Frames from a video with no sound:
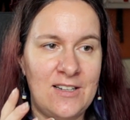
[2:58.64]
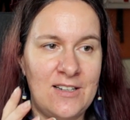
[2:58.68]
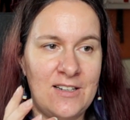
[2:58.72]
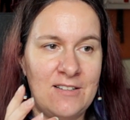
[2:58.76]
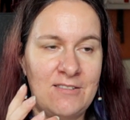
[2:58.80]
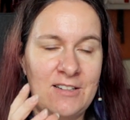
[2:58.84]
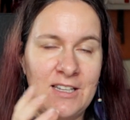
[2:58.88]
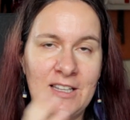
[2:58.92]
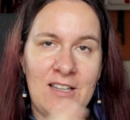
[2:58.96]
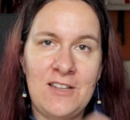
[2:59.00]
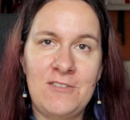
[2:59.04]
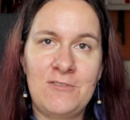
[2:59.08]

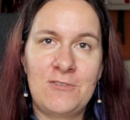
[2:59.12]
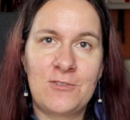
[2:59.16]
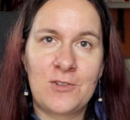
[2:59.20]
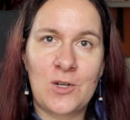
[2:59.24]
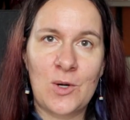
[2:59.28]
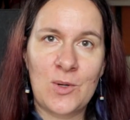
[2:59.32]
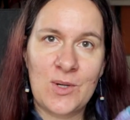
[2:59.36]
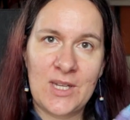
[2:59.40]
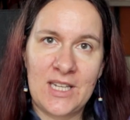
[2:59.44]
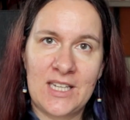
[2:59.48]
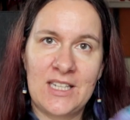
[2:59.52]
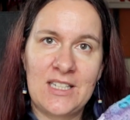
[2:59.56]
really
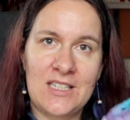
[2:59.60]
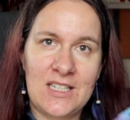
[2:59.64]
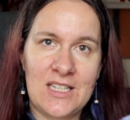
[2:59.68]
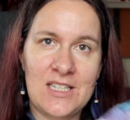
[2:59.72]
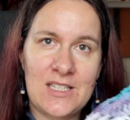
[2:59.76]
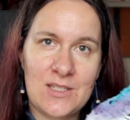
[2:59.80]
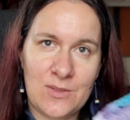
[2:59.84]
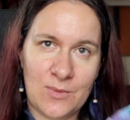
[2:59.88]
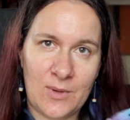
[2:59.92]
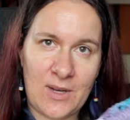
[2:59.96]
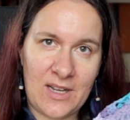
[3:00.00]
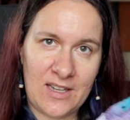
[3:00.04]
frogging
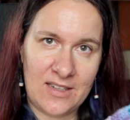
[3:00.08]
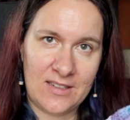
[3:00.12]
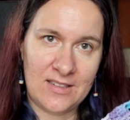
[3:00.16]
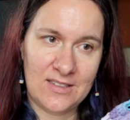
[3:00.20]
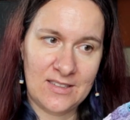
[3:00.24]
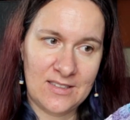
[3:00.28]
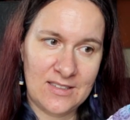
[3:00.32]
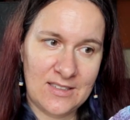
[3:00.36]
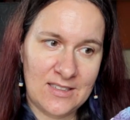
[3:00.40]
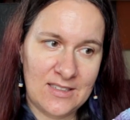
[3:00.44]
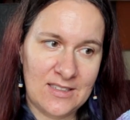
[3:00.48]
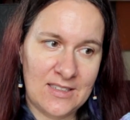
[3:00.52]
this
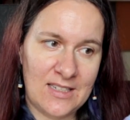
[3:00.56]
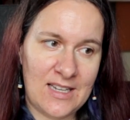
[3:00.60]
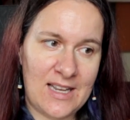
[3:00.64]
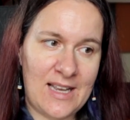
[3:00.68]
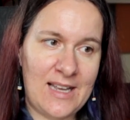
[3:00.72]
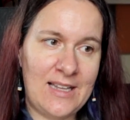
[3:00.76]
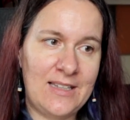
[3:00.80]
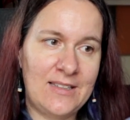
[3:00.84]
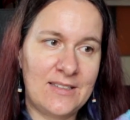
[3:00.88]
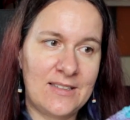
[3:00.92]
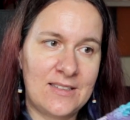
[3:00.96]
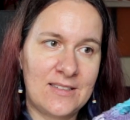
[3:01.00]
one
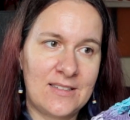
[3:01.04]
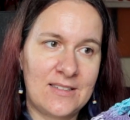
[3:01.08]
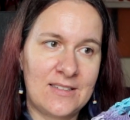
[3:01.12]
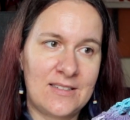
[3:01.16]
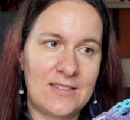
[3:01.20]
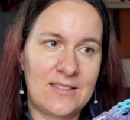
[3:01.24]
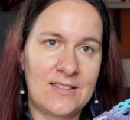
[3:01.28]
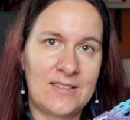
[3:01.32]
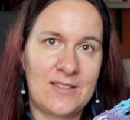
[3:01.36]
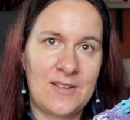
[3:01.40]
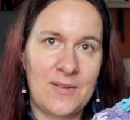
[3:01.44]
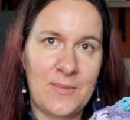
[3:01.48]
and
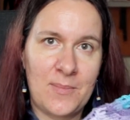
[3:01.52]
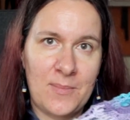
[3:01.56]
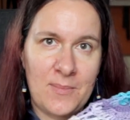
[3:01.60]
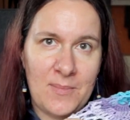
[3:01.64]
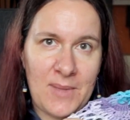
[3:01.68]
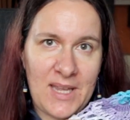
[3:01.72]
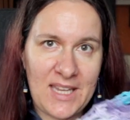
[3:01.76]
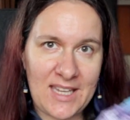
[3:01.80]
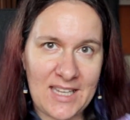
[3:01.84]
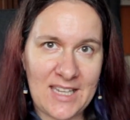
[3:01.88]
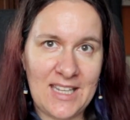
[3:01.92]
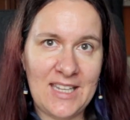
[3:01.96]

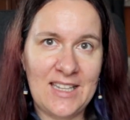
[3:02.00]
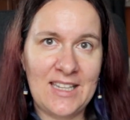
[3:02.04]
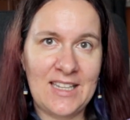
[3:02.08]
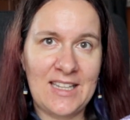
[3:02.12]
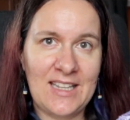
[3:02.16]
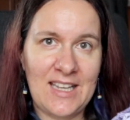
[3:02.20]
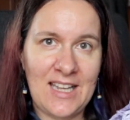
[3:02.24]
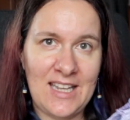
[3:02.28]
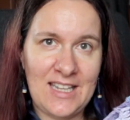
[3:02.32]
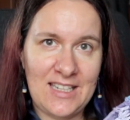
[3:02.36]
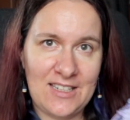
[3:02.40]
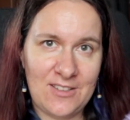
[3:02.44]

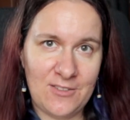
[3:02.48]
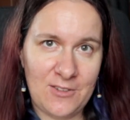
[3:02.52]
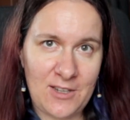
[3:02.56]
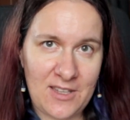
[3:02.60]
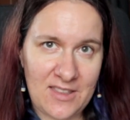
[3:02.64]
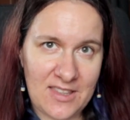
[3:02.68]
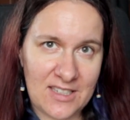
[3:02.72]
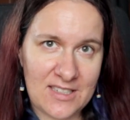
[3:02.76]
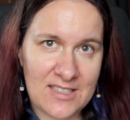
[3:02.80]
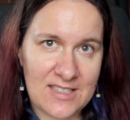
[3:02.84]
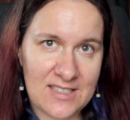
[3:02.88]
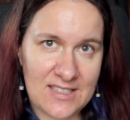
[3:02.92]
making it
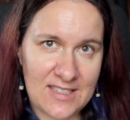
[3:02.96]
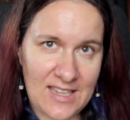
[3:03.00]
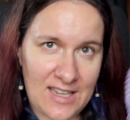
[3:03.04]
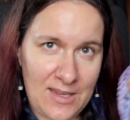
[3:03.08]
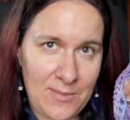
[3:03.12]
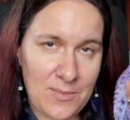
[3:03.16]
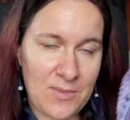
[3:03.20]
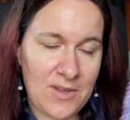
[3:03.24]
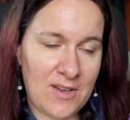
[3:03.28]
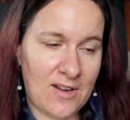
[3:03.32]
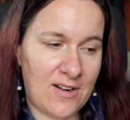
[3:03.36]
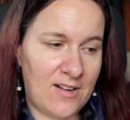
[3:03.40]
with the
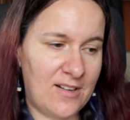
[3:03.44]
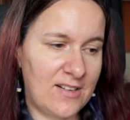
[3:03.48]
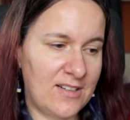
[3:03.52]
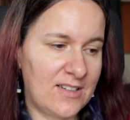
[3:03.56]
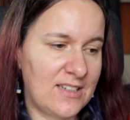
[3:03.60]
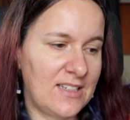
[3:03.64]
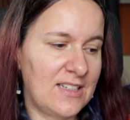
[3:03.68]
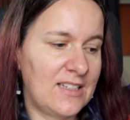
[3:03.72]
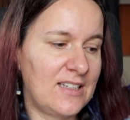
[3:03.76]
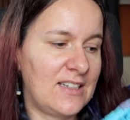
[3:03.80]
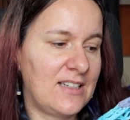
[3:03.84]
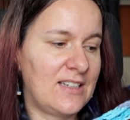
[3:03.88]
same
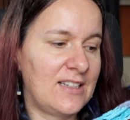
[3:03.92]
yarn